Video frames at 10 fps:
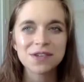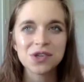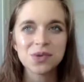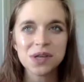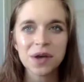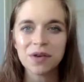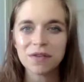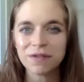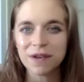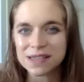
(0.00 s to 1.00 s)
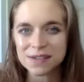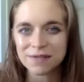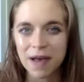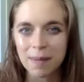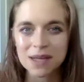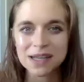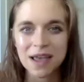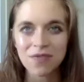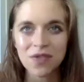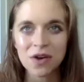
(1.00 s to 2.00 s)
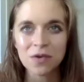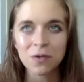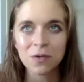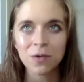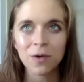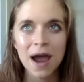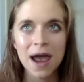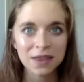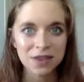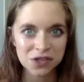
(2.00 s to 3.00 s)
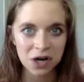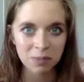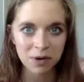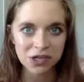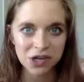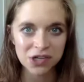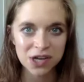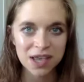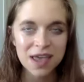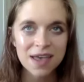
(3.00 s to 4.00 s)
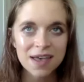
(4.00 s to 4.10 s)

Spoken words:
to tell your friends and family to get there right at the start of prejudging